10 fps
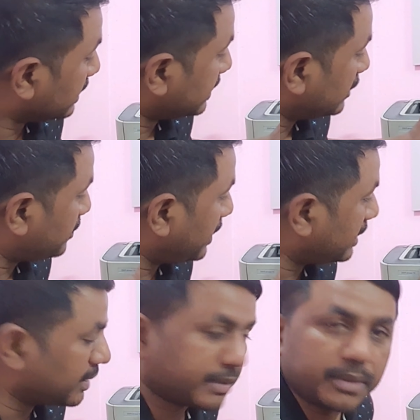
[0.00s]
This
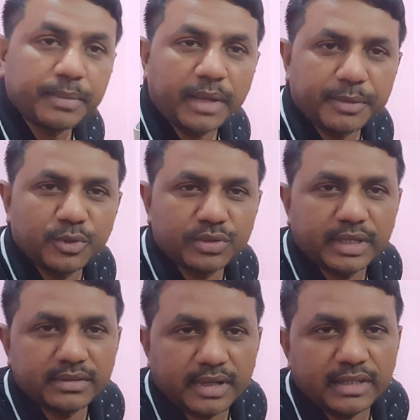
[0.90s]
printer, what the mind me to
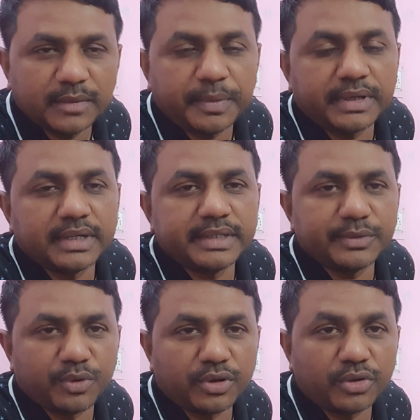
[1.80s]
say is the laser printer to
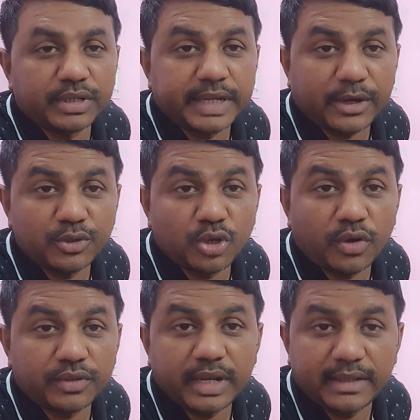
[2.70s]
work on the technology
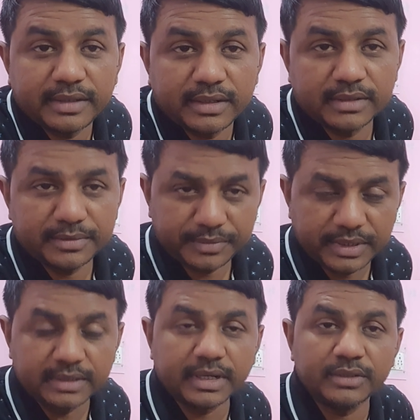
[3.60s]
of the laser.
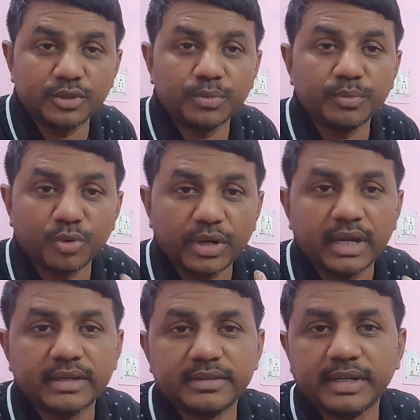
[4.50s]
It consumes more
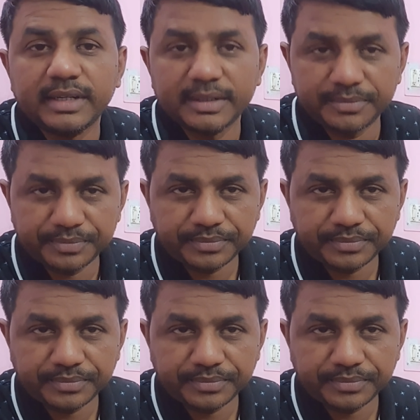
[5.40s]
electricity.